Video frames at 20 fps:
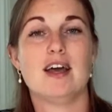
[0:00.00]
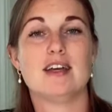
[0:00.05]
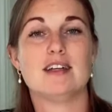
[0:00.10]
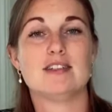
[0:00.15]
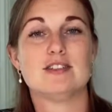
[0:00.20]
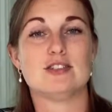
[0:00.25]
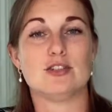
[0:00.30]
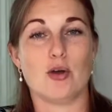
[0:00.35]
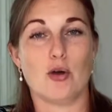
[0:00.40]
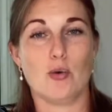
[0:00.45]

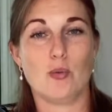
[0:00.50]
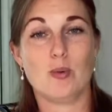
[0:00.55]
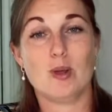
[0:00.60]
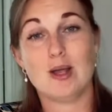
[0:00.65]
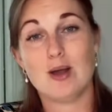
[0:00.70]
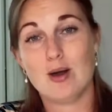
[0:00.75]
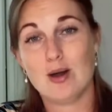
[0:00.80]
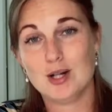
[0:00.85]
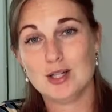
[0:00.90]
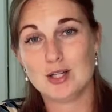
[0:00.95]
So
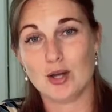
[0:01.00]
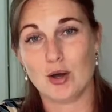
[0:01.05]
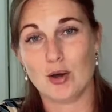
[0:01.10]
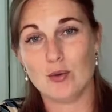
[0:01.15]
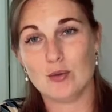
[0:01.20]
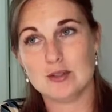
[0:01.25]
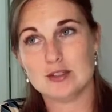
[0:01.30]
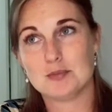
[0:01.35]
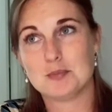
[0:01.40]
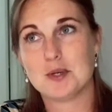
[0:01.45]
we all
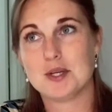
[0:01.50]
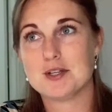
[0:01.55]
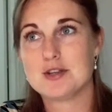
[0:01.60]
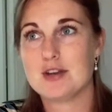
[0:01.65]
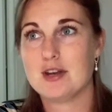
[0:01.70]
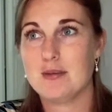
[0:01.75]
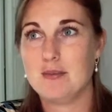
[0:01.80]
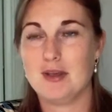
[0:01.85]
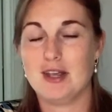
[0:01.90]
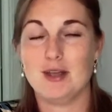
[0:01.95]
know,
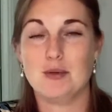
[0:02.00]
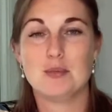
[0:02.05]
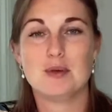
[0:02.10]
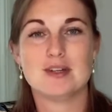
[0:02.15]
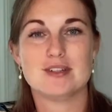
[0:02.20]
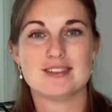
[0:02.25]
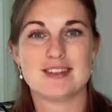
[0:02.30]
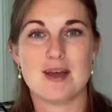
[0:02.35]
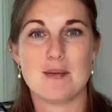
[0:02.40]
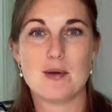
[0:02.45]
especially me,
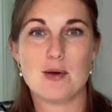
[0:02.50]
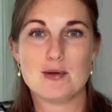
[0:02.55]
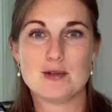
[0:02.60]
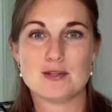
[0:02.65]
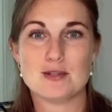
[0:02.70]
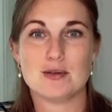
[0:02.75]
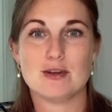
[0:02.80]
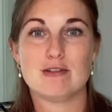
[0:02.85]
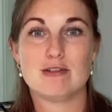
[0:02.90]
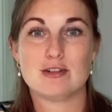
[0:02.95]
because I'm
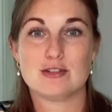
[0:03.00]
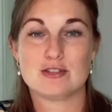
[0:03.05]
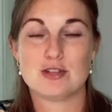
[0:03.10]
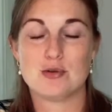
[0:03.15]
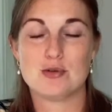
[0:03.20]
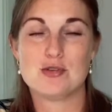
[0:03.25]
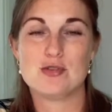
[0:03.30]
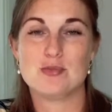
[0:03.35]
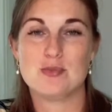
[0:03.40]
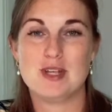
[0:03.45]
also a
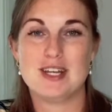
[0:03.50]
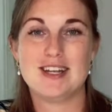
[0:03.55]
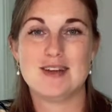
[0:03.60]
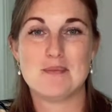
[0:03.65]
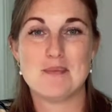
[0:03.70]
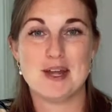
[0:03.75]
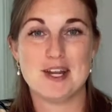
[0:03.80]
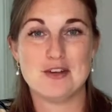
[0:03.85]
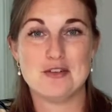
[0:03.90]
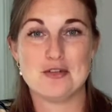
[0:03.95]
social media
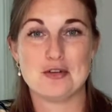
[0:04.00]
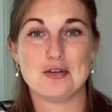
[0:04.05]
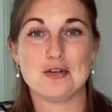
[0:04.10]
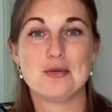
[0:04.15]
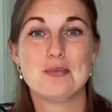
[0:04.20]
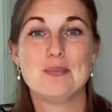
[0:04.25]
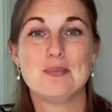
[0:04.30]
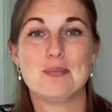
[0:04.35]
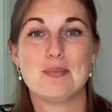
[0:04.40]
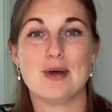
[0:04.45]

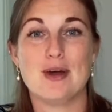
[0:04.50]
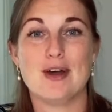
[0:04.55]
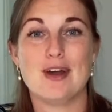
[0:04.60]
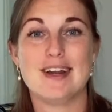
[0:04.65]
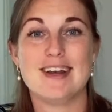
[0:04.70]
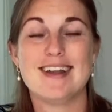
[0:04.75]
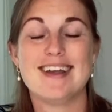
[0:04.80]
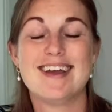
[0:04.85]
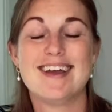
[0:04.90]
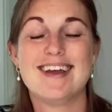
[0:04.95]
manager,
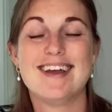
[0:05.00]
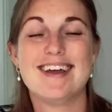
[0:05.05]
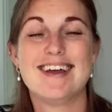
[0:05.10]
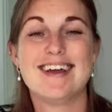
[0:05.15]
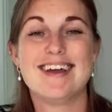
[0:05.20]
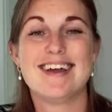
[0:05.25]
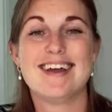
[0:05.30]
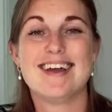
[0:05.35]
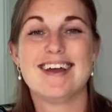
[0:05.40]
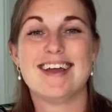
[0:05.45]
but
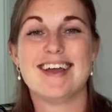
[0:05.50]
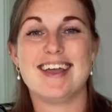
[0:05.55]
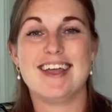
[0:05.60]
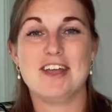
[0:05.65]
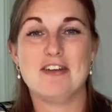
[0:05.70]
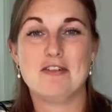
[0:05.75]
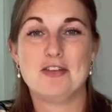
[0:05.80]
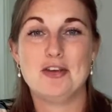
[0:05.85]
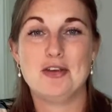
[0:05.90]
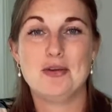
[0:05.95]

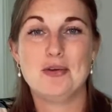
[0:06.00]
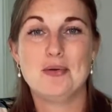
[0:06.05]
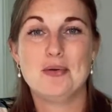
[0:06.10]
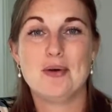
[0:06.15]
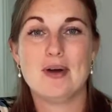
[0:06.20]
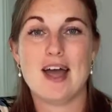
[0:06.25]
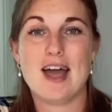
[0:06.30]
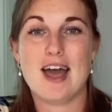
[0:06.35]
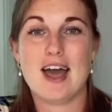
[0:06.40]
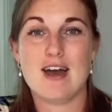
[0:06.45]
if you
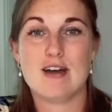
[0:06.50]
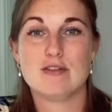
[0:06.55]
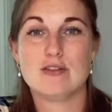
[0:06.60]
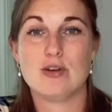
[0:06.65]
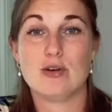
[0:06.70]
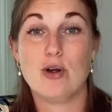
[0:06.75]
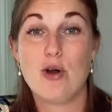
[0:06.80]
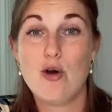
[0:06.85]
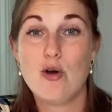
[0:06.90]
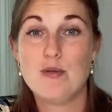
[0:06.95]
have
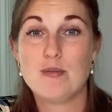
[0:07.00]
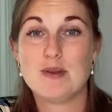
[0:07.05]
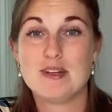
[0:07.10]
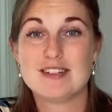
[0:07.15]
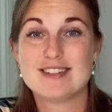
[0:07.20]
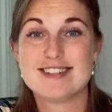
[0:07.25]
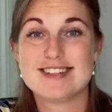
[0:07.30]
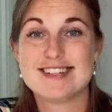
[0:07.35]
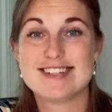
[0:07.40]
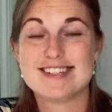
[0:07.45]
your own
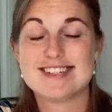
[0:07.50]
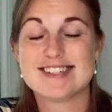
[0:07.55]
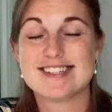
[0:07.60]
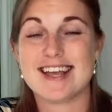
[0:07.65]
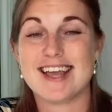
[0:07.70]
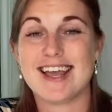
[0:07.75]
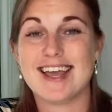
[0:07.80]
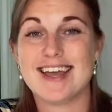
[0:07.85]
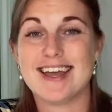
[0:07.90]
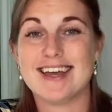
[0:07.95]
business
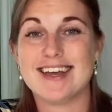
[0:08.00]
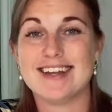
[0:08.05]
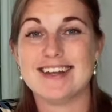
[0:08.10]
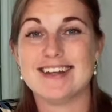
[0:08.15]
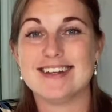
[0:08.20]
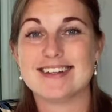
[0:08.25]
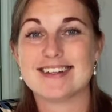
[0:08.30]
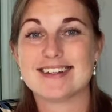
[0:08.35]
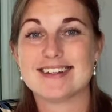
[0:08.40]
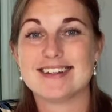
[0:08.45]

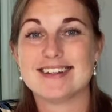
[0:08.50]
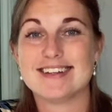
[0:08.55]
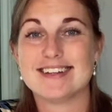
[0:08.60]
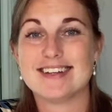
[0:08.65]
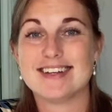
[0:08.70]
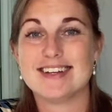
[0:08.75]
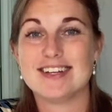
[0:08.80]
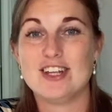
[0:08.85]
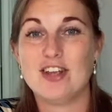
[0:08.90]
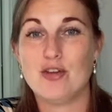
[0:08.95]
and
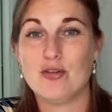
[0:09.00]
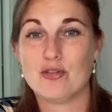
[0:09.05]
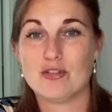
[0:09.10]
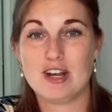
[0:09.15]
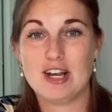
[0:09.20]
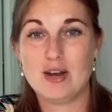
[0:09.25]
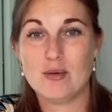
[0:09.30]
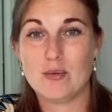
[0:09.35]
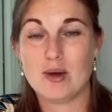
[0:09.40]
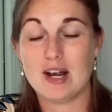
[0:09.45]
you
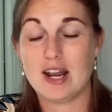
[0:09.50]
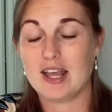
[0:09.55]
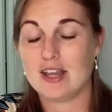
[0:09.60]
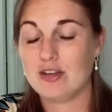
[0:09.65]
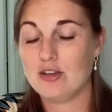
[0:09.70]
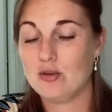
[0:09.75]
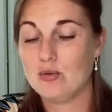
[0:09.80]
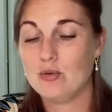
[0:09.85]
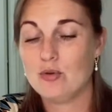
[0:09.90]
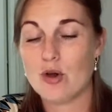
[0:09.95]
really
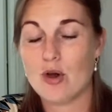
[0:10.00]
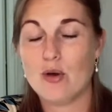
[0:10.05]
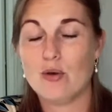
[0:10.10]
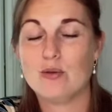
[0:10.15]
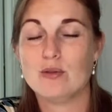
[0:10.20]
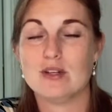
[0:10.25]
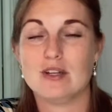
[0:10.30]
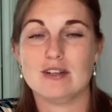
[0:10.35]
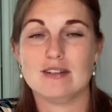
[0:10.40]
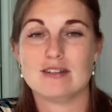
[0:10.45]
want, you
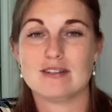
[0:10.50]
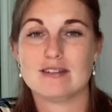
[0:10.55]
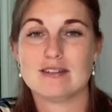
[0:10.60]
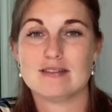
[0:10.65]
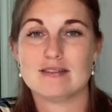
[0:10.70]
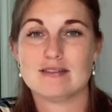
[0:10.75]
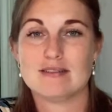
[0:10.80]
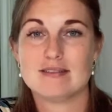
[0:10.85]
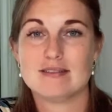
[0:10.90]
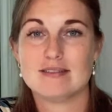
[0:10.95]
know that
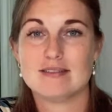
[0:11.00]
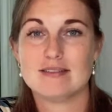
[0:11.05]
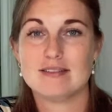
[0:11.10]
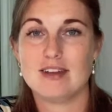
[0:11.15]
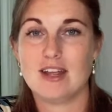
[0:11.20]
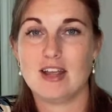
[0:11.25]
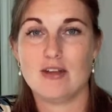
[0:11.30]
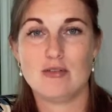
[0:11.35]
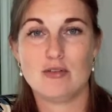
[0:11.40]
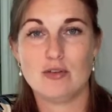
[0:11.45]

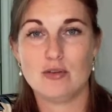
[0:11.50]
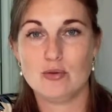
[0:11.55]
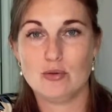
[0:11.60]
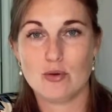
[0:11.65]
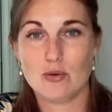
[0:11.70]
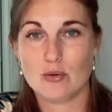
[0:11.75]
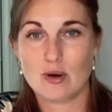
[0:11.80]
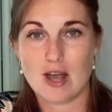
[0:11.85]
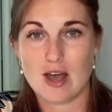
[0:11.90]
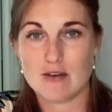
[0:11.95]
if you
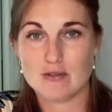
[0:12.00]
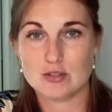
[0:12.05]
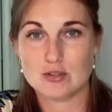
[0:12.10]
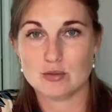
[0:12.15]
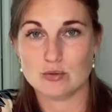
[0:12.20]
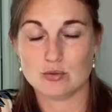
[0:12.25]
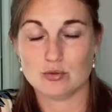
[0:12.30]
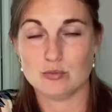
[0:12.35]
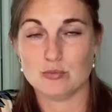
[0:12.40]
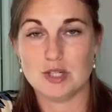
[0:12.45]
don't have a
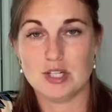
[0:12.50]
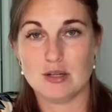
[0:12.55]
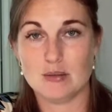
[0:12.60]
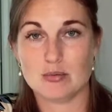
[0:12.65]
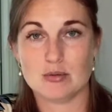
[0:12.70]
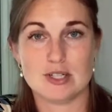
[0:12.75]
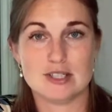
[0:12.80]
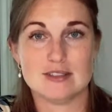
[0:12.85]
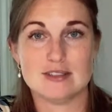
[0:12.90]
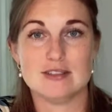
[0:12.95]
social media
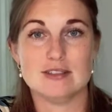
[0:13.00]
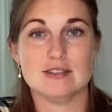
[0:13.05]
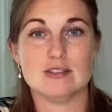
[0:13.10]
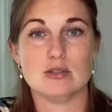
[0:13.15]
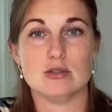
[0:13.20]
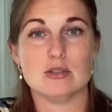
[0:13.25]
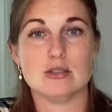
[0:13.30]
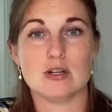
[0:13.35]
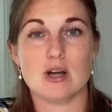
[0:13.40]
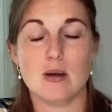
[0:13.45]
presence,
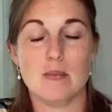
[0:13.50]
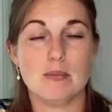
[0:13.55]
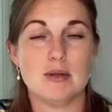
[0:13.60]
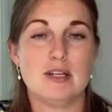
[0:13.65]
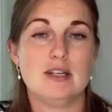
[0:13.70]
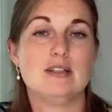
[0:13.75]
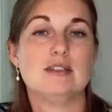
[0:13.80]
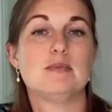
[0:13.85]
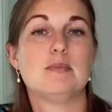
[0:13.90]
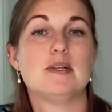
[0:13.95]
your
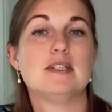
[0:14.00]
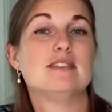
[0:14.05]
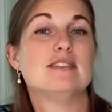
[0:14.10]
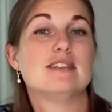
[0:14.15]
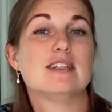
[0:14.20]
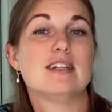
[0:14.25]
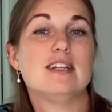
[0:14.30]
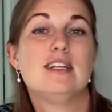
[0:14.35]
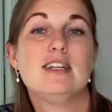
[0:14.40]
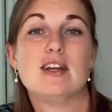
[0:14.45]
company is basically